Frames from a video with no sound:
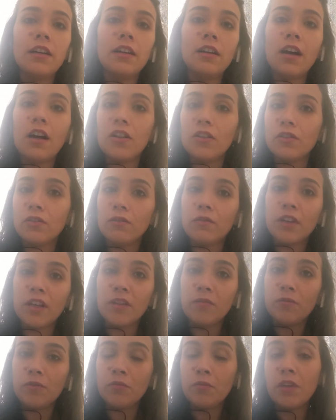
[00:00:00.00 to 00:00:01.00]
also
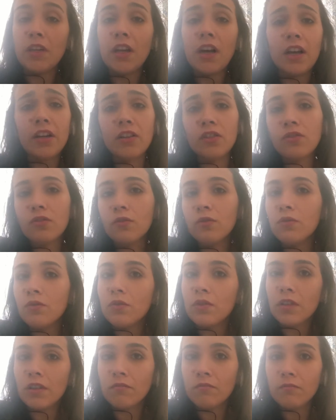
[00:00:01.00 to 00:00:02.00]
come to me. I also do
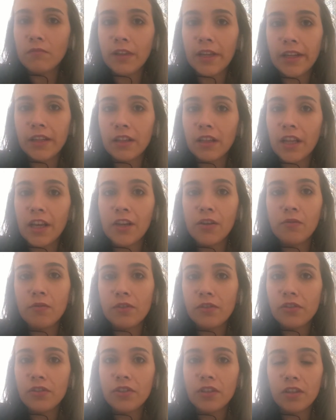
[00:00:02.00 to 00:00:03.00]
some light
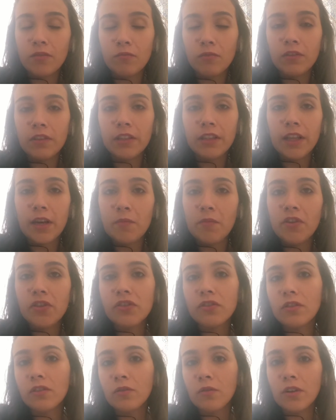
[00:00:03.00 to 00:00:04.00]
language and
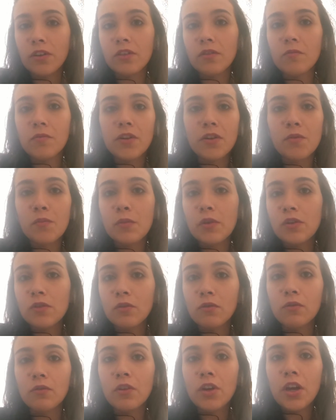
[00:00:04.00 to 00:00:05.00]
multidimensional quantum therapy,
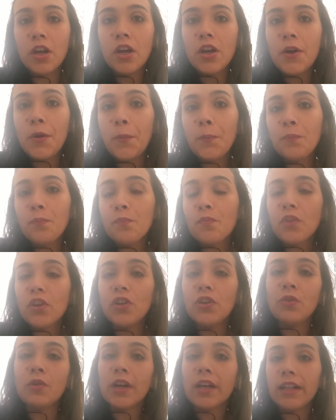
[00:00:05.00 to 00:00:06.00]
so
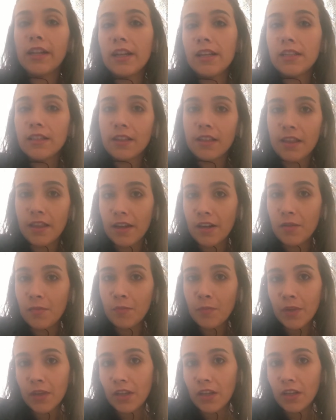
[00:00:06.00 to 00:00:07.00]
you can ask a
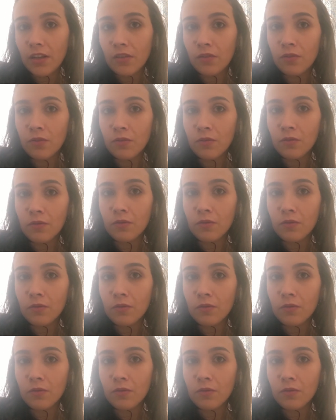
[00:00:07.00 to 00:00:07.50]
therapist